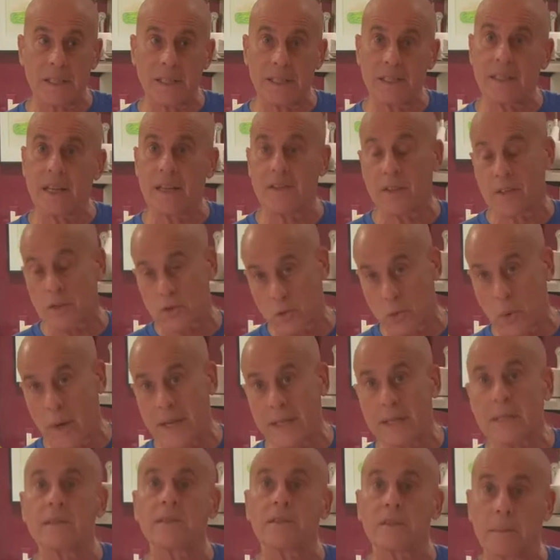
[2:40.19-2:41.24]
and there's
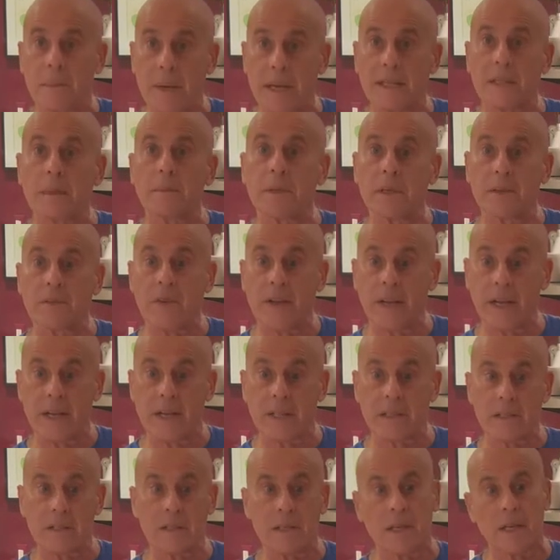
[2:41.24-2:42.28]
ways to make them in
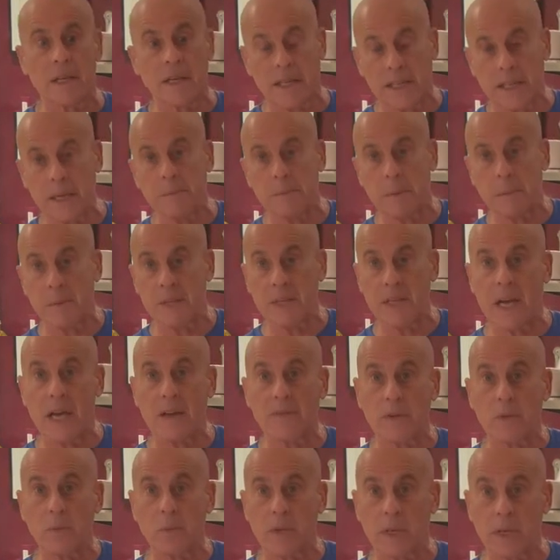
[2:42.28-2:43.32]
advance. Keep them in the
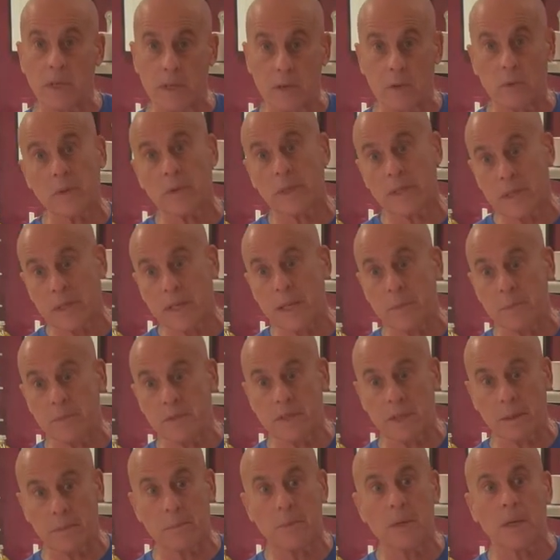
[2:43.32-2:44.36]
oven where it keeps
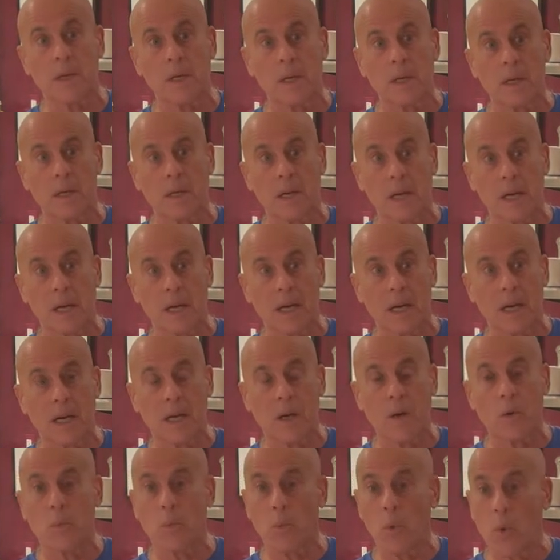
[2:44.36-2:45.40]
them
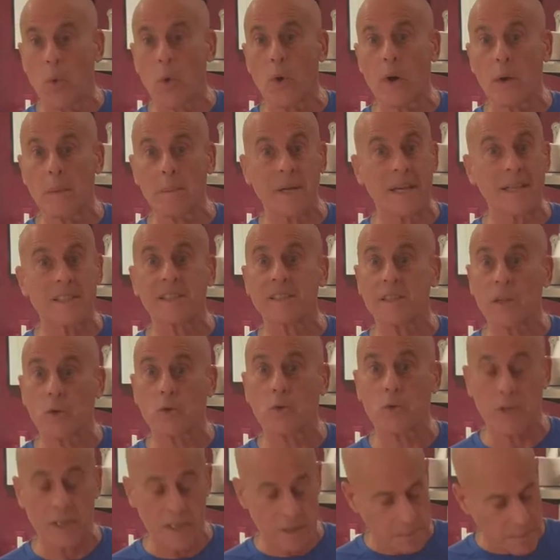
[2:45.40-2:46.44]
warm and still
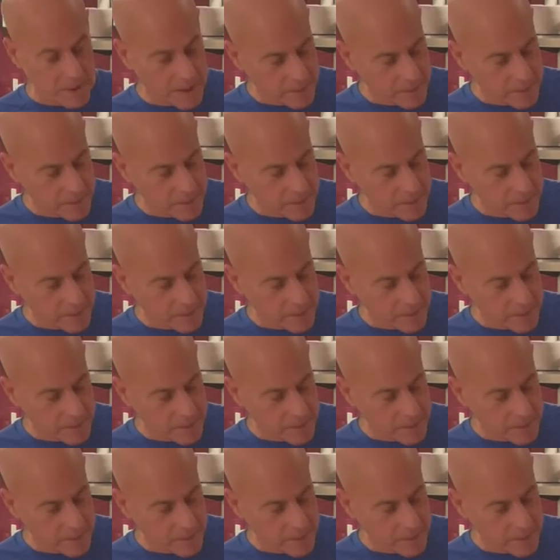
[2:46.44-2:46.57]
crispy.